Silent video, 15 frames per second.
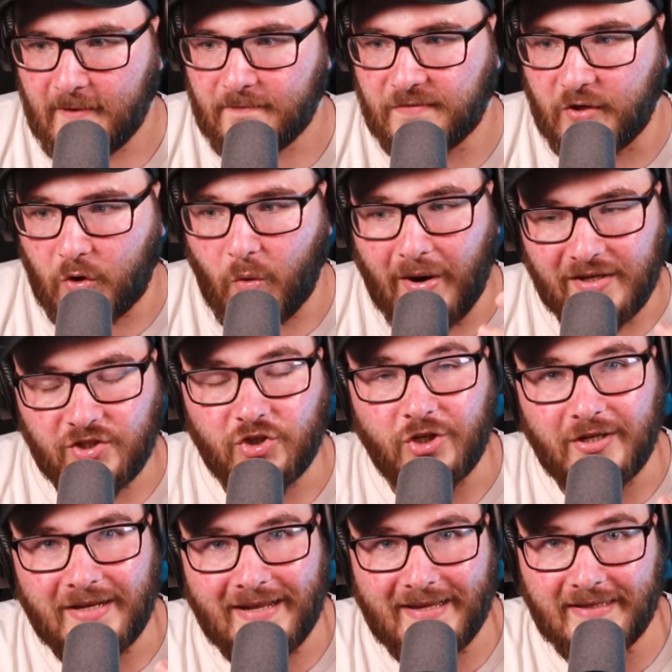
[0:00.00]
the
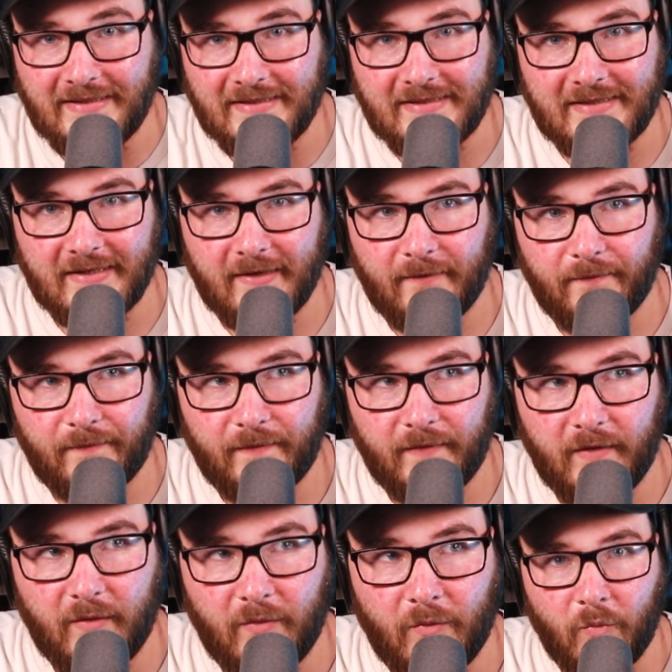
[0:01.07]
question is,
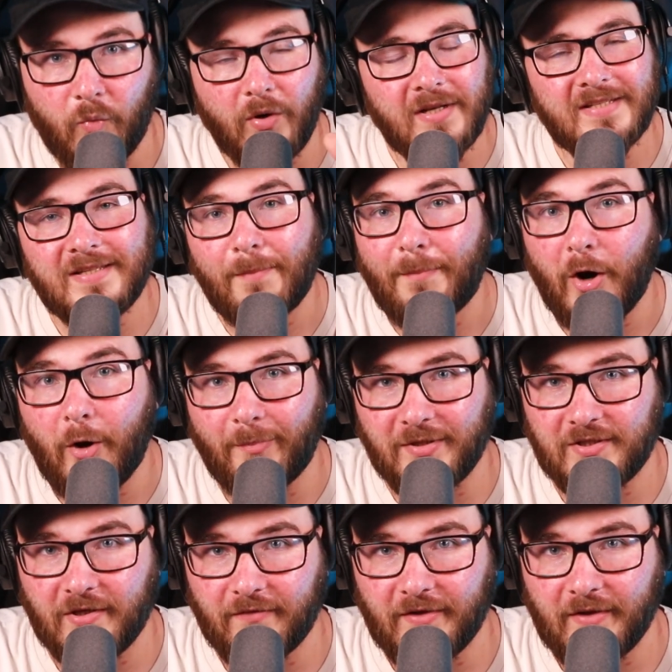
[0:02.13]
what is the
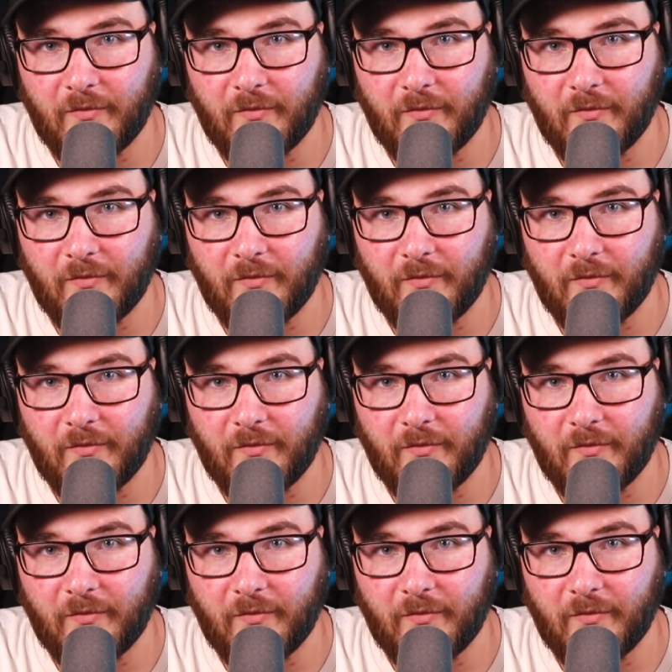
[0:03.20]
purpose of it?